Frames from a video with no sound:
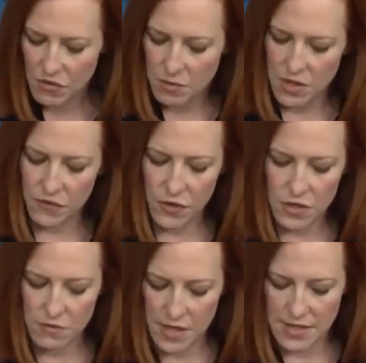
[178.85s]
would be the
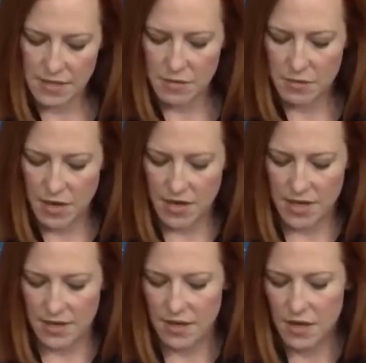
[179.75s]
first Muslim
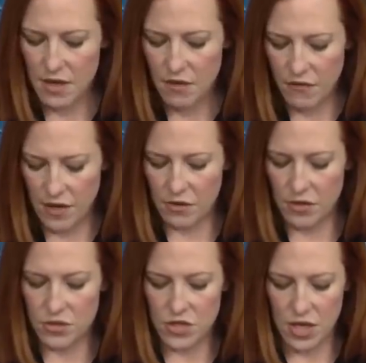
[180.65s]
American
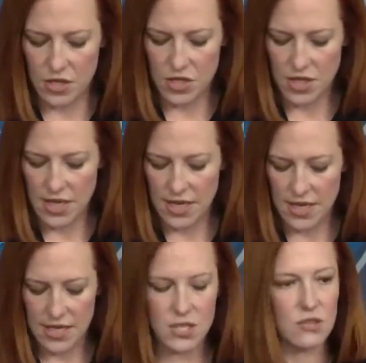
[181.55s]
federal judge in
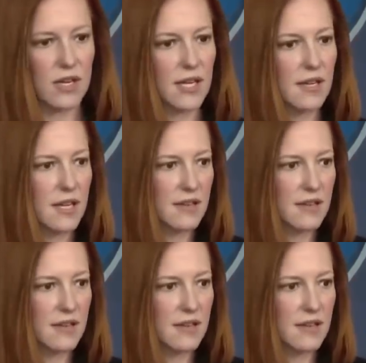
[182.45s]
history.